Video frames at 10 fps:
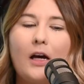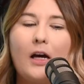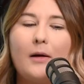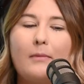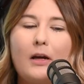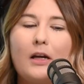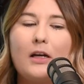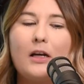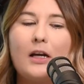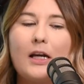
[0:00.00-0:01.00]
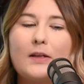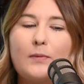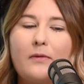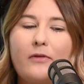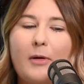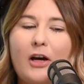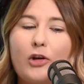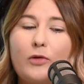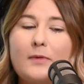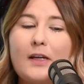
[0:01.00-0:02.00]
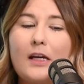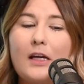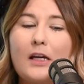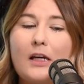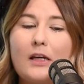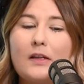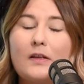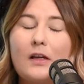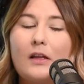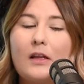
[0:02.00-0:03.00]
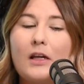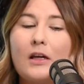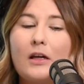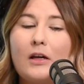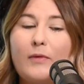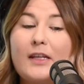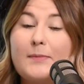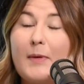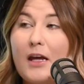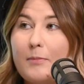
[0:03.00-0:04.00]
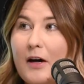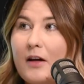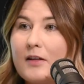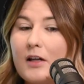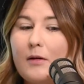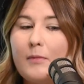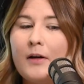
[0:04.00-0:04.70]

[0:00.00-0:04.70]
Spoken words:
Next one for bathrooms is with the spare bathtub.